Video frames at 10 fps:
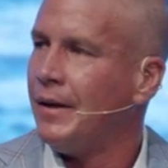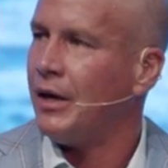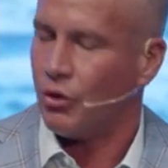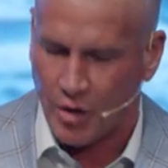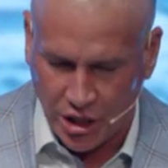
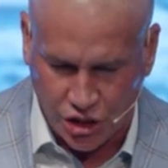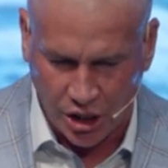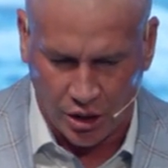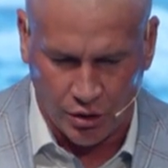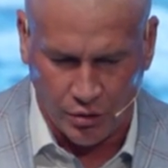
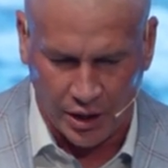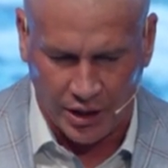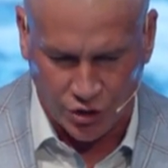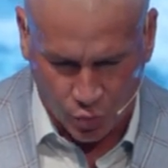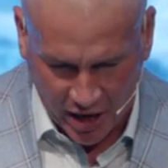Horatio
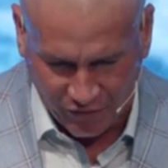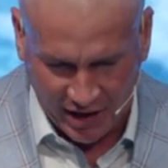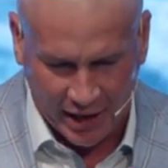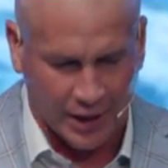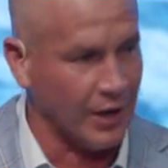and his wife
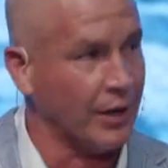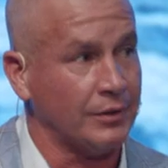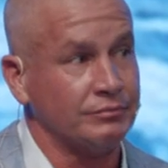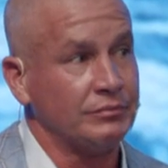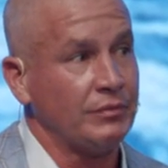Anna,